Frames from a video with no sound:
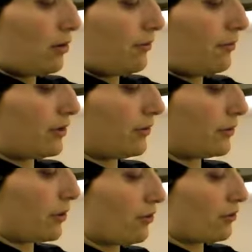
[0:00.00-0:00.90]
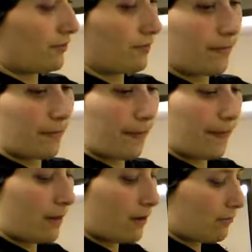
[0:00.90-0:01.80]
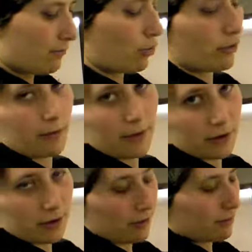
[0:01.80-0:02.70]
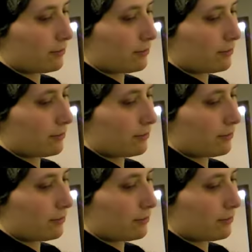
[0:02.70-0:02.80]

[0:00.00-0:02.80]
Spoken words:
a pinch of salt, more than a pinch of salt,